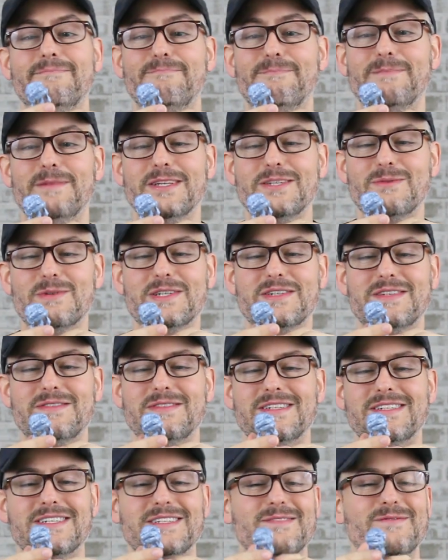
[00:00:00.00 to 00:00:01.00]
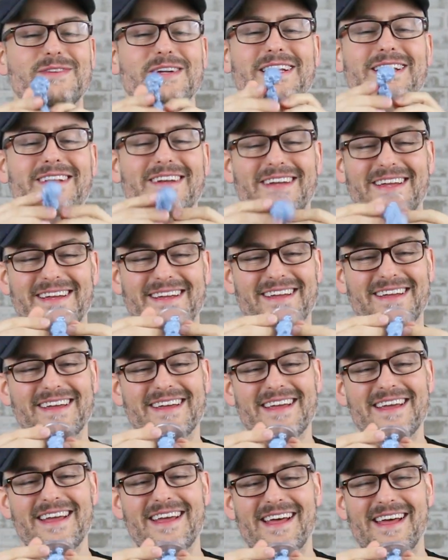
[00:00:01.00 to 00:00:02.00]
This one's just funny looking.
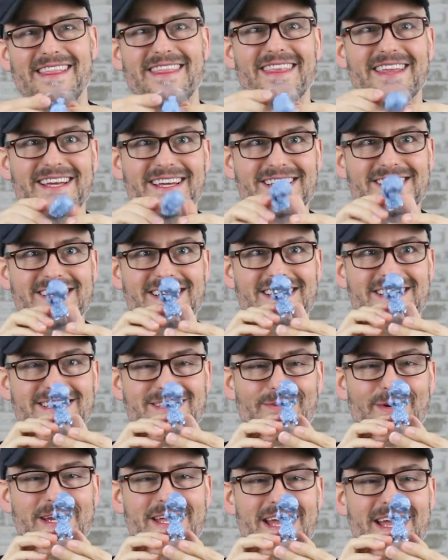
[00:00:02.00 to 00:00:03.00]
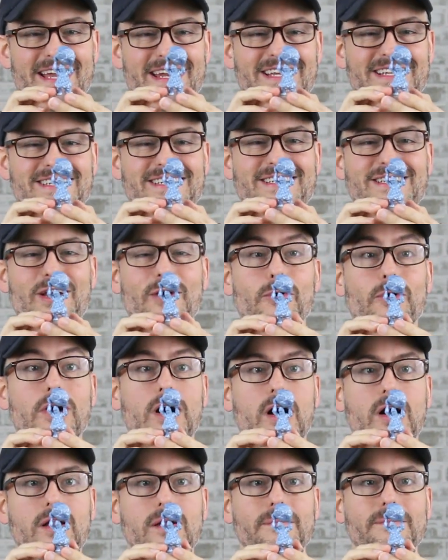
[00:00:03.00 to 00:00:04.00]
This is 28 Snow
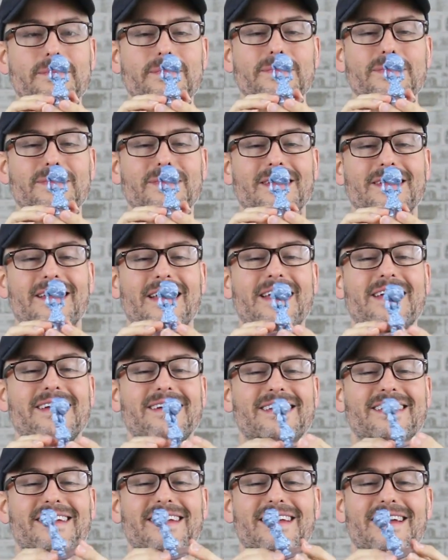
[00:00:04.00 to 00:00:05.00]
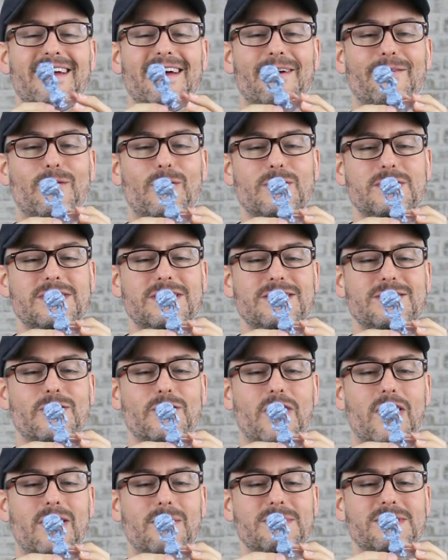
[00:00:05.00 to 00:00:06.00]
Golem. Of course, the Snow
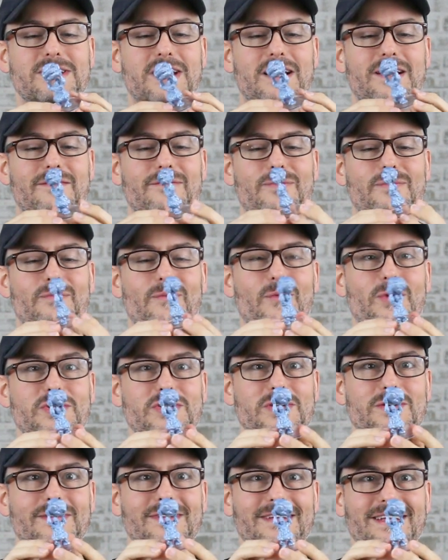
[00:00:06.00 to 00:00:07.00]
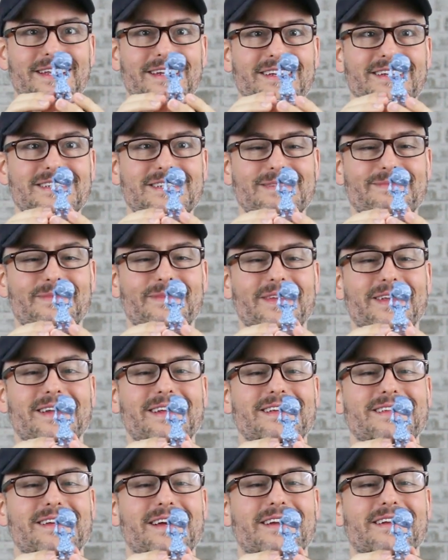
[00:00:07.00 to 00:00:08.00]
Golem is kind of what you think it is. And
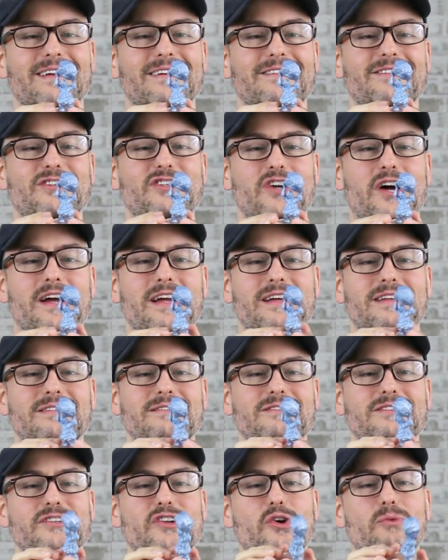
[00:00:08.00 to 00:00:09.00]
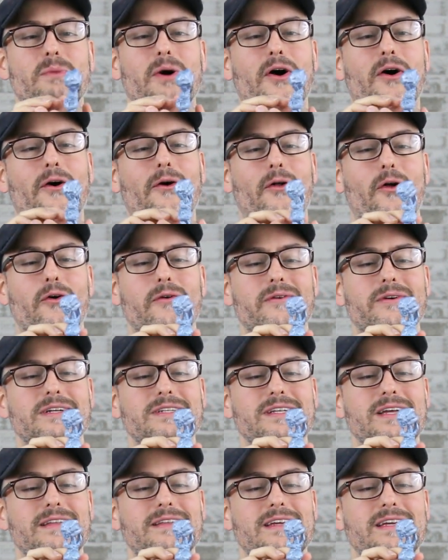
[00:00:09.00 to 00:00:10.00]
he's got a giant snowball over
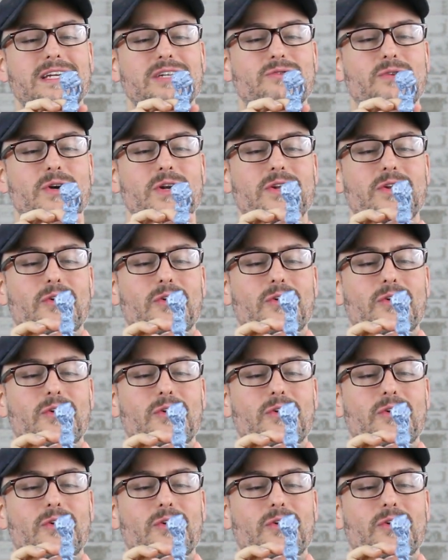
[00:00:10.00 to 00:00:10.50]
his head that he's ready to